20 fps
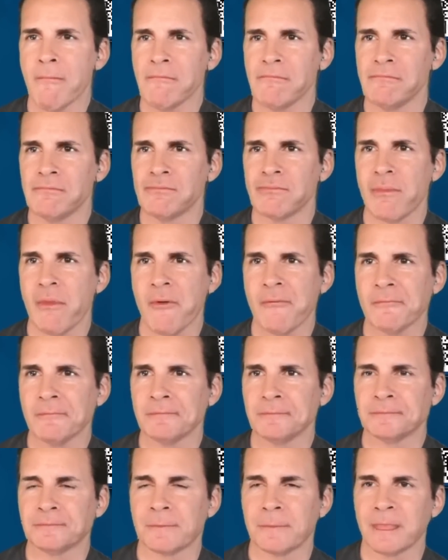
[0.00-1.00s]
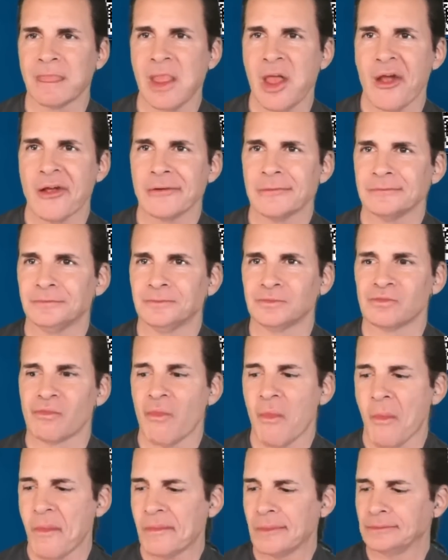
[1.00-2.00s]
ludicrous narratives that
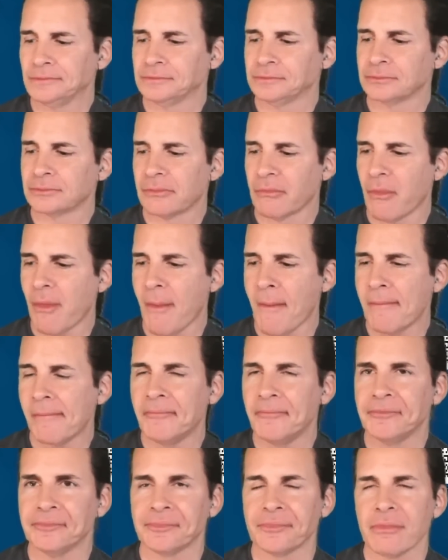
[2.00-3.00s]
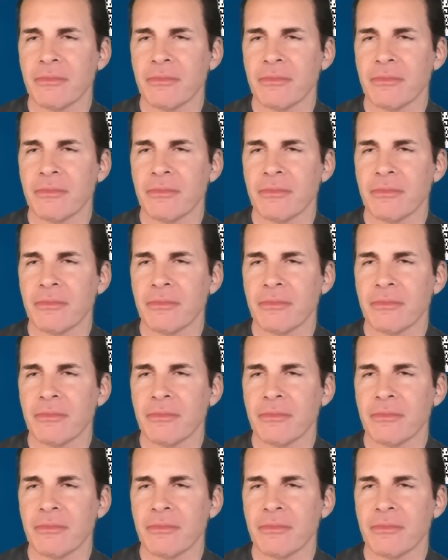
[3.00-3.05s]
just happened on